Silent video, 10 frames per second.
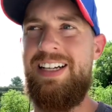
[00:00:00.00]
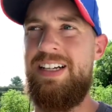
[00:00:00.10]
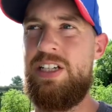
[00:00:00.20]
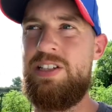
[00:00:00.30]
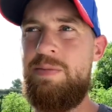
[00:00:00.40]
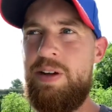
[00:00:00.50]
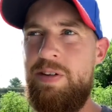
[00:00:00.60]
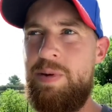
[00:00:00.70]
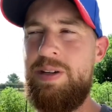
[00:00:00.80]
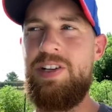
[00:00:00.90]
Just something
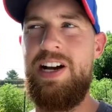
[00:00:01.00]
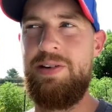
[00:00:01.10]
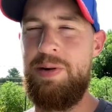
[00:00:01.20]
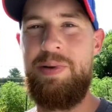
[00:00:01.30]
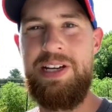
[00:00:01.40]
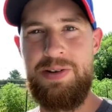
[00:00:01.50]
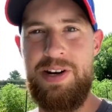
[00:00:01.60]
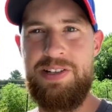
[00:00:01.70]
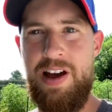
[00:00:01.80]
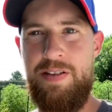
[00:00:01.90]
we've been trying to repeat to
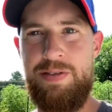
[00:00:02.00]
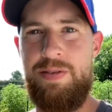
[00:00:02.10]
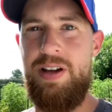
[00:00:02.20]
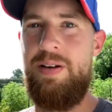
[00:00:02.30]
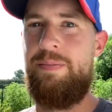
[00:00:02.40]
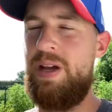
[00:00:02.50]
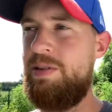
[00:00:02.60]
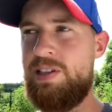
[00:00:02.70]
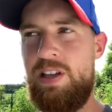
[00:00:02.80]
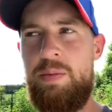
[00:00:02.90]
ourselves. Maybe
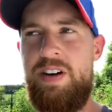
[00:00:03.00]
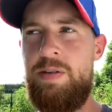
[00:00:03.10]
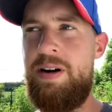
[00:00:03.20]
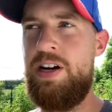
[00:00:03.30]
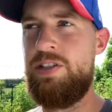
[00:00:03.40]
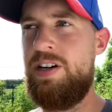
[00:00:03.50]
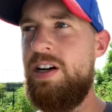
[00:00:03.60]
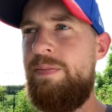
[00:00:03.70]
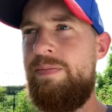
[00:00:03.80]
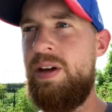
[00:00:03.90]
it's a little bit of a
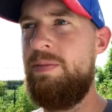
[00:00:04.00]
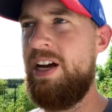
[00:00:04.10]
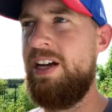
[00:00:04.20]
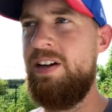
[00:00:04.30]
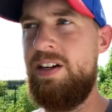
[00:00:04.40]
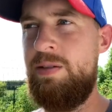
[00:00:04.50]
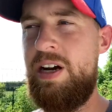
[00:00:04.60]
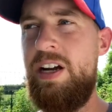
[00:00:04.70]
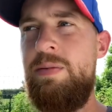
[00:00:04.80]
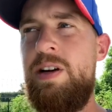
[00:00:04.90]
mantra. Maybe I hear it in my
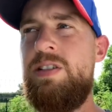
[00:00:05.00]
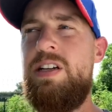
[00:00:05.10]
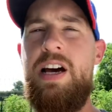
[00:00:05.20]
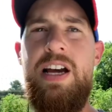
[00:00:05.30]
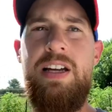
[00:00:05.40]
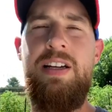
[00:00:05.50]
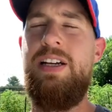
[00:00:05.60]
nightmares at night.